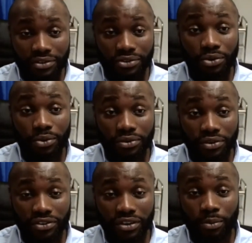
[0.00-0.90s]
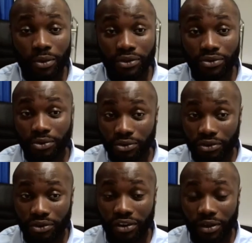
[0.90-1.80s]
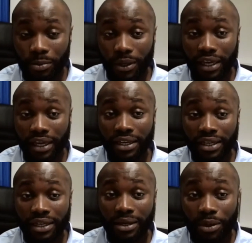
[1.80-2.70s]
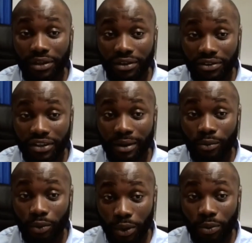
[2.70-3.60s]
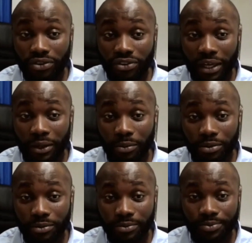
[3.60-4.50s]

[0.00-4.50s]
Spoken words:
talk to someone, talk to your GP, because we want to help.